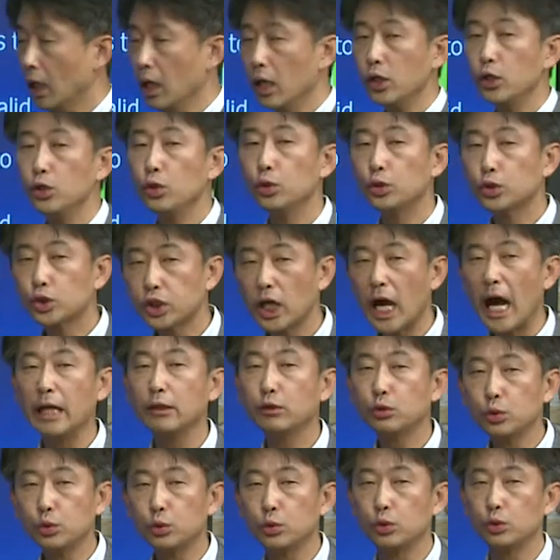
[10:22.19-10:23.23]
You try
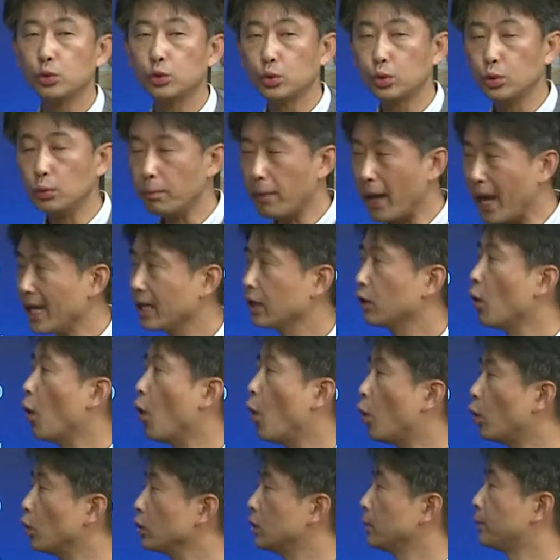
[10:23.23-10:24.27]
to make
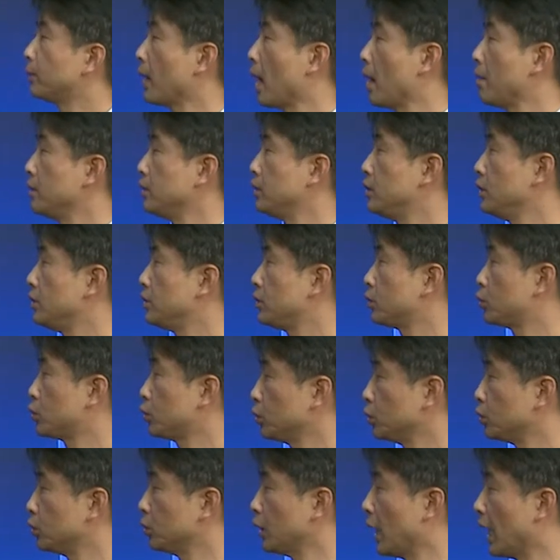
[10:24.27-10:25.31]
all the premises
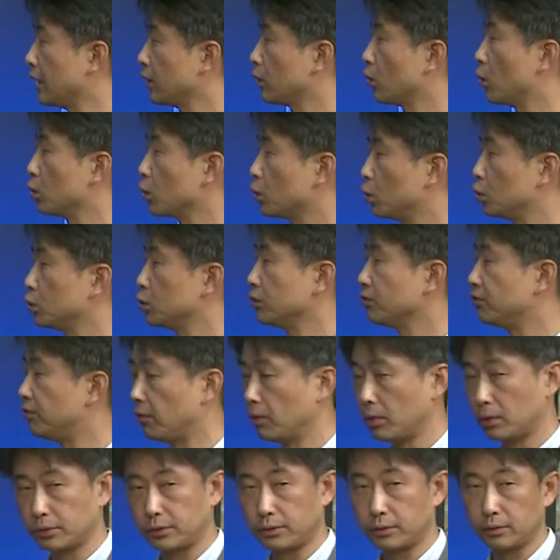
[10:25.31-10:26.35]
true and conclusion
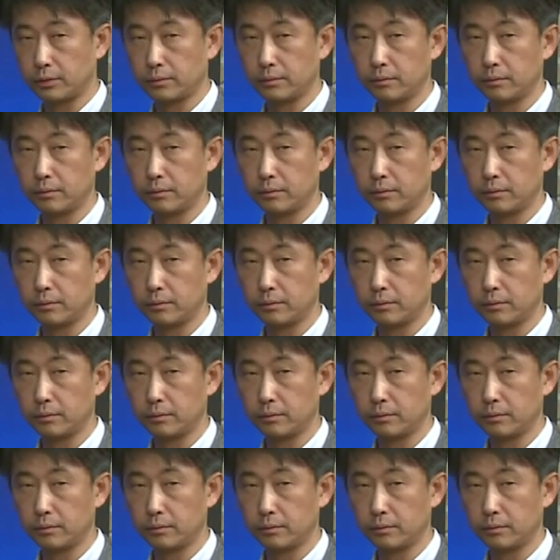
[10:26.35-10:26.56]
false.